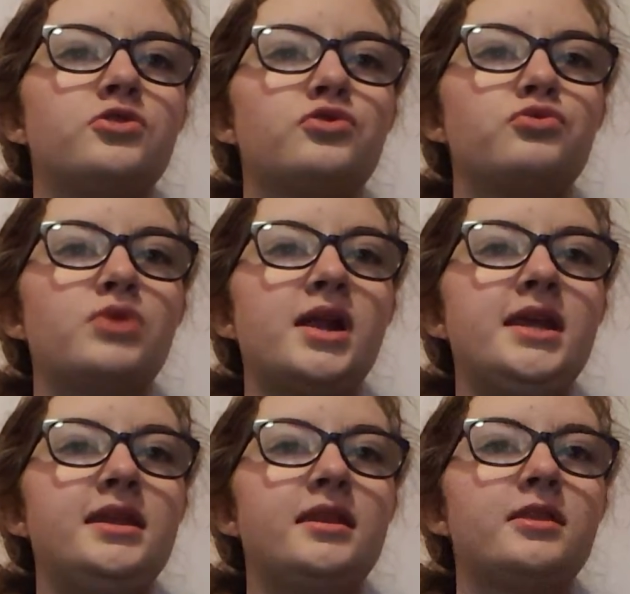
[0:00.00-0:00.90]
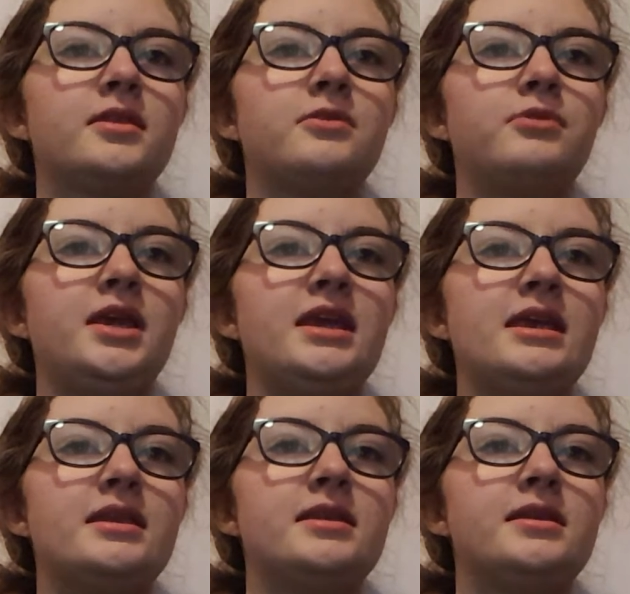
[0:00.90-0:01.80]

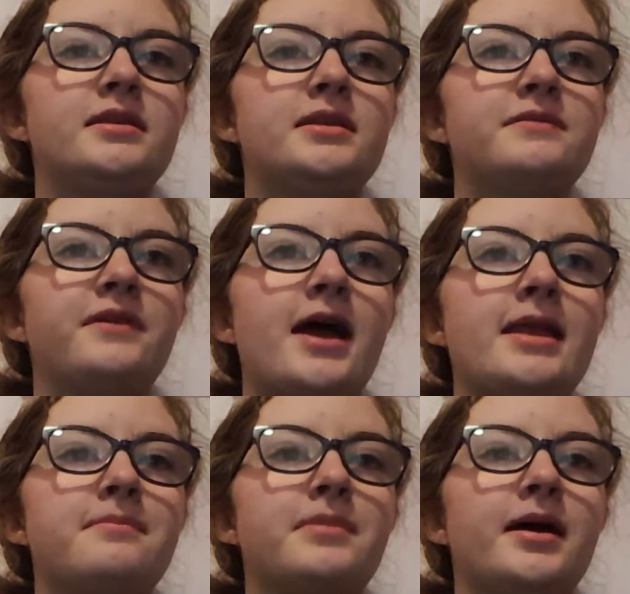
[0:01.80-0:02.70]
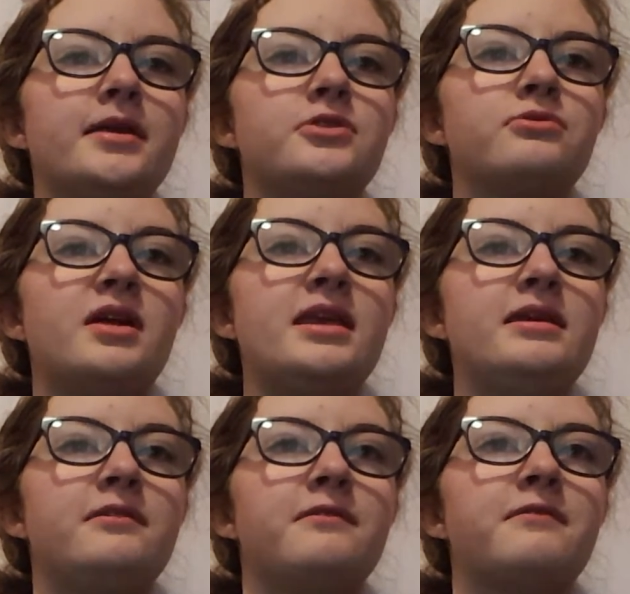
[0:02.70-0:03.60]
23 divided by
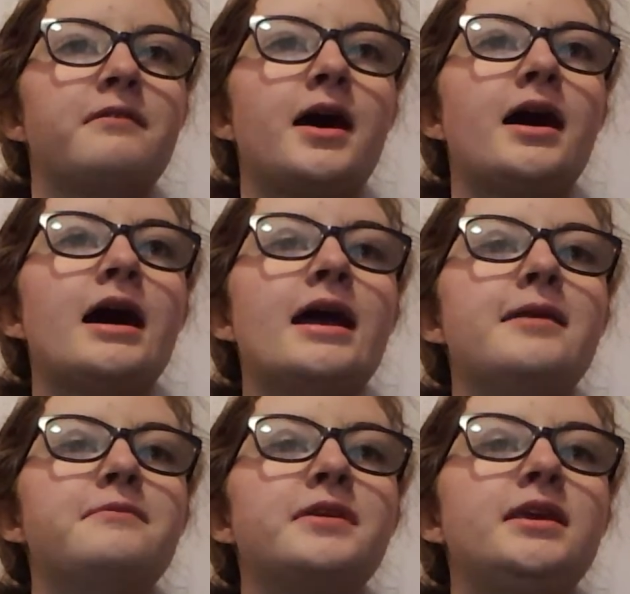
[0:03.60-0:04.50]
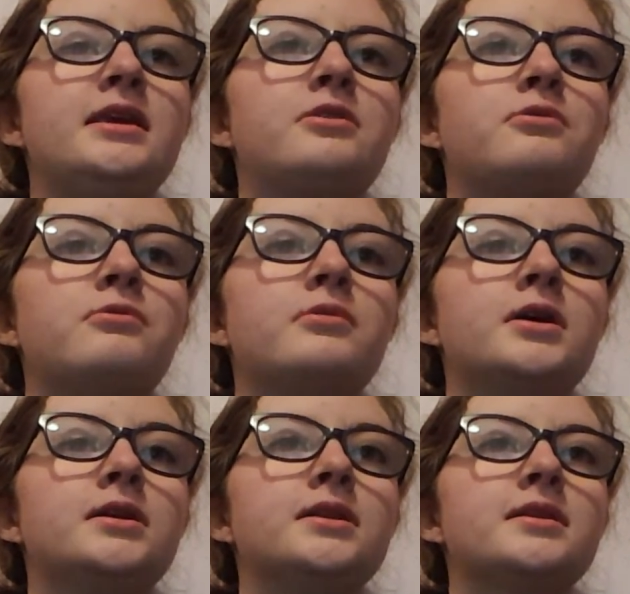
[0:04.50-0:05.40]
25
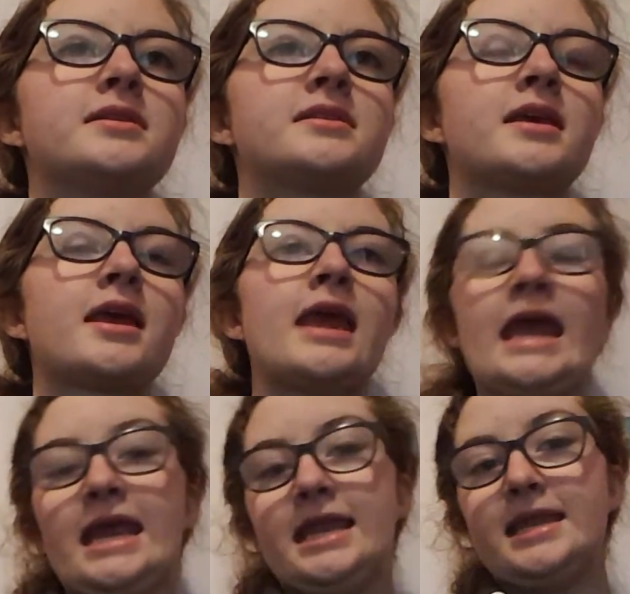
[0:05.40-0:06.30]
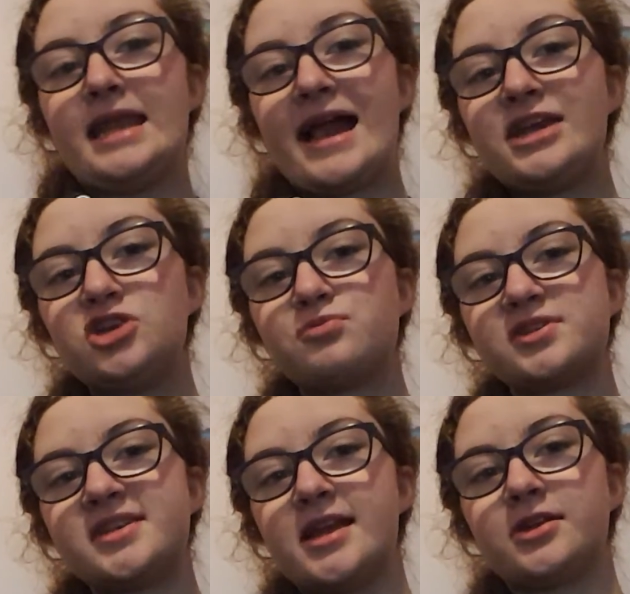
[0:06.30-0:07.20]
equals
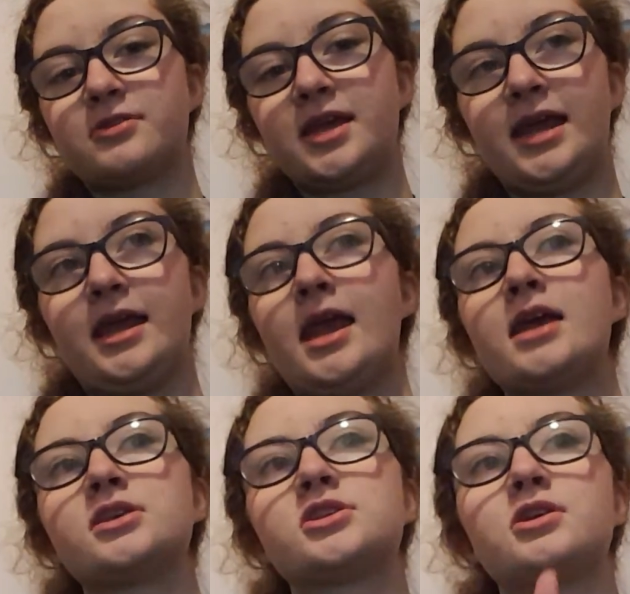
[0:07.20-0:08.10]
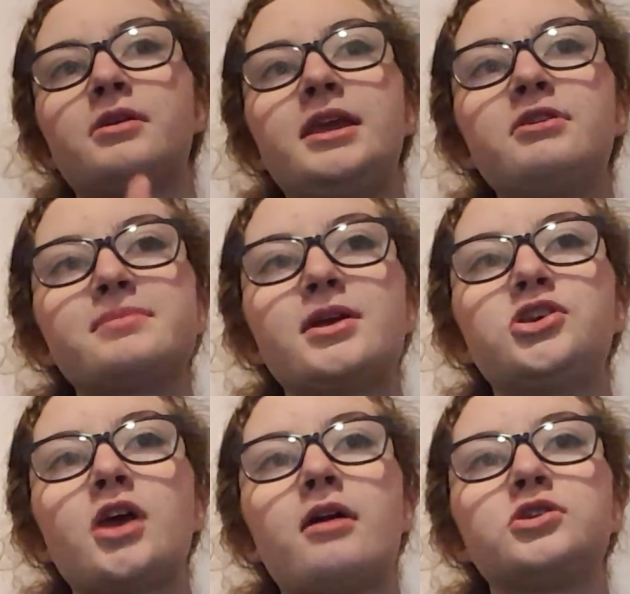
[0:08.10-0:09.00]
92%. Okay. So here's my
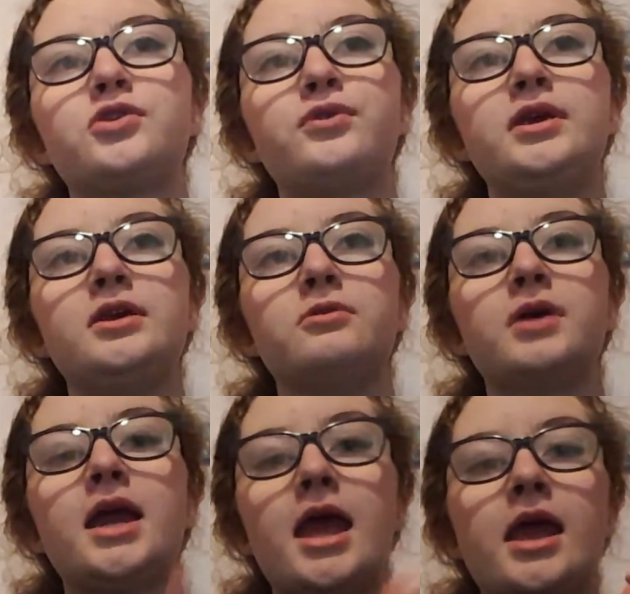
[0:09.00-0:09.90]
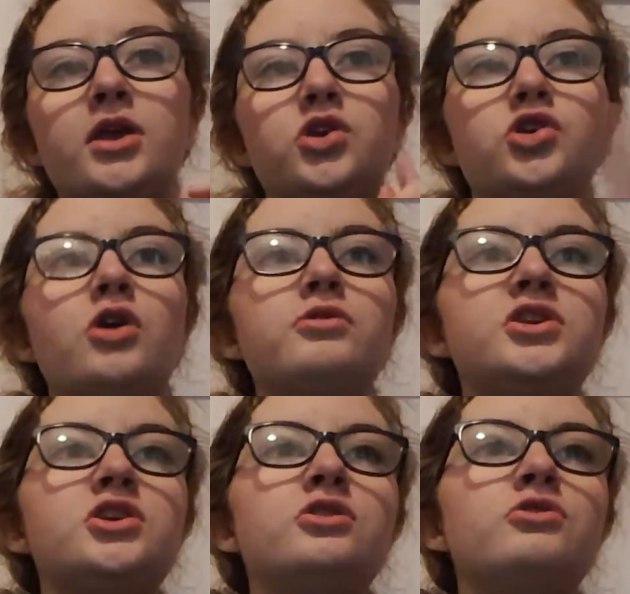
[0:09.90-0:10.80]
challenge for you. Go
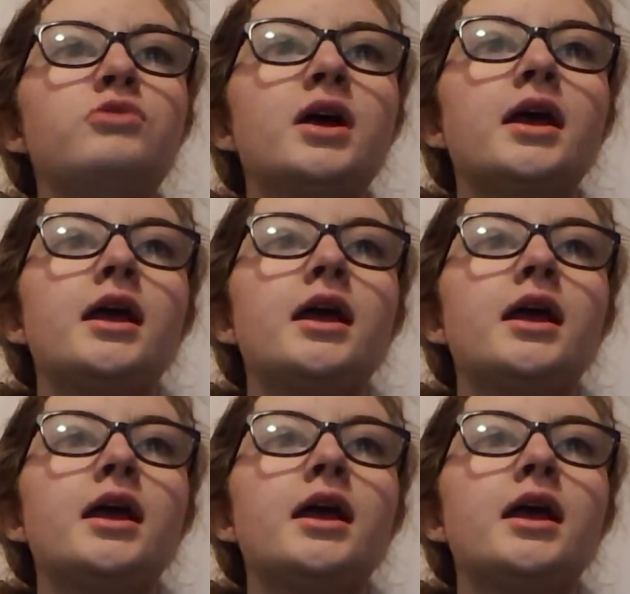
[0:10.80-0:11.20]
to